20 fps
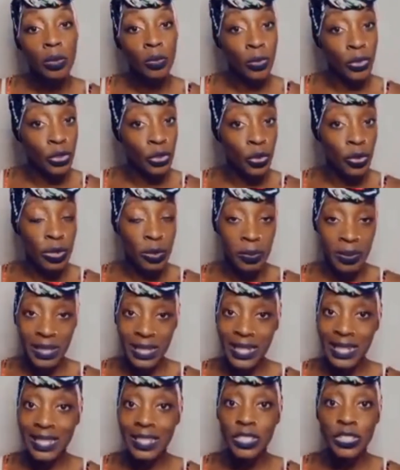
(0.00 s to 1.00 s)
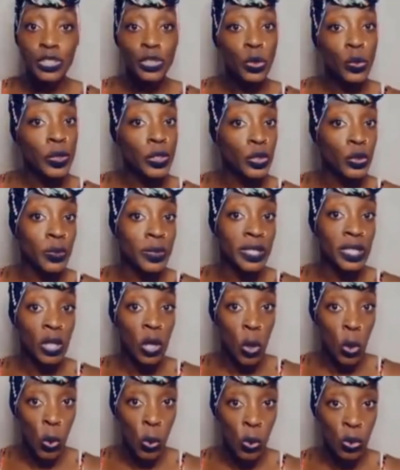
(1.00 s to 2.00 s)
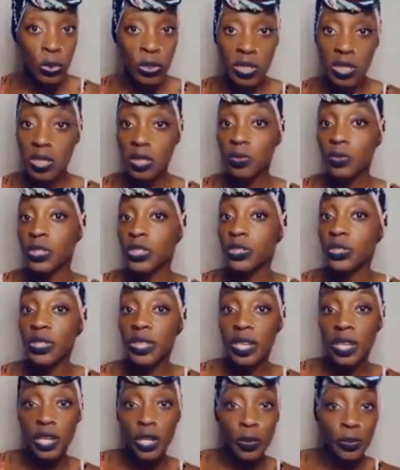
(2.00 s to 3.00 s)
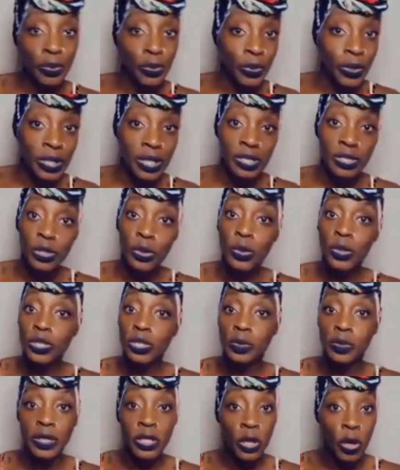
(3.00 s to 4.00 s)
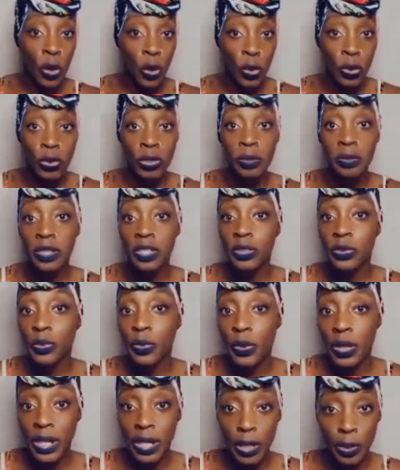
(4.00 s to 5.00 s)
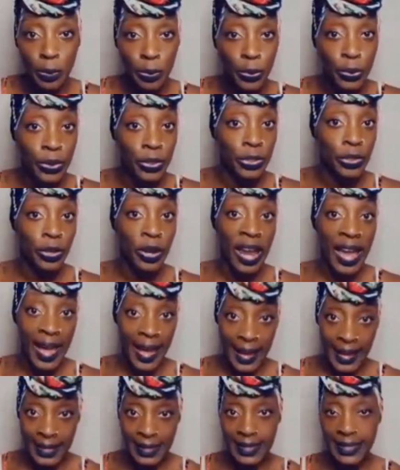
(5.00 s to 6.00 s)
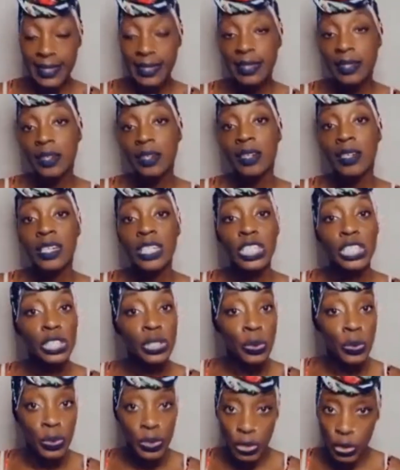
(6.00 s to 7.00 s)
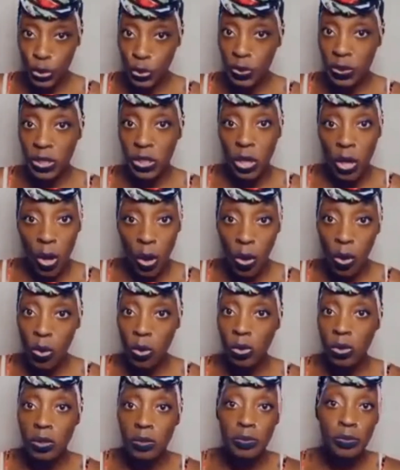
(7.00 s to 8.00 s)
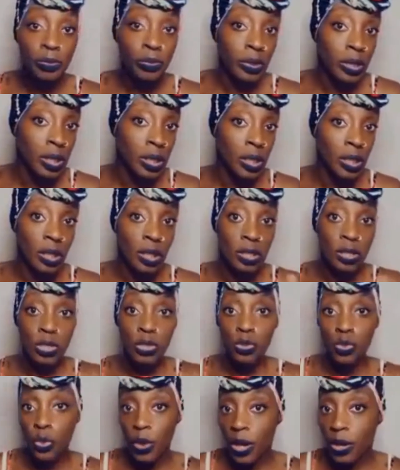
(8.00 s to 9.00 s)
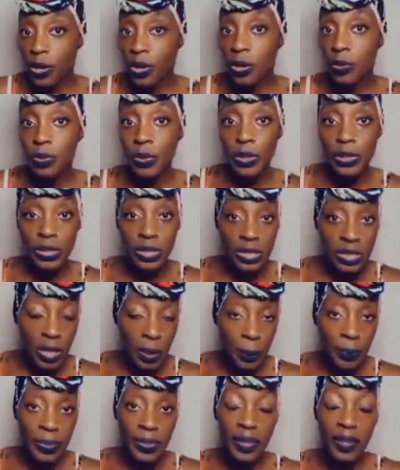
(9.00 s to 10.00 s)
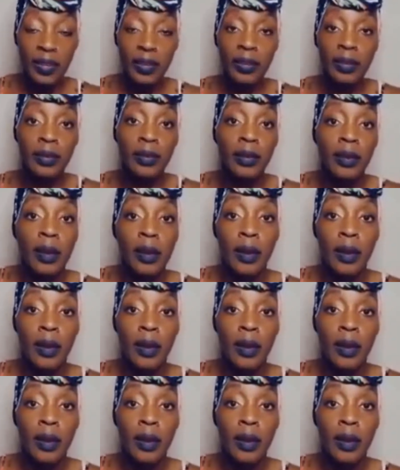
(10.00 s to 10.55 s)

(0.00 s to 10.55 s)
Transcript: When you're on the plane, it's going to be cold. When you're in the airport, it's going to be cold, depending on what airport you're at. It's going to be cold. Bring a sweater, bring something.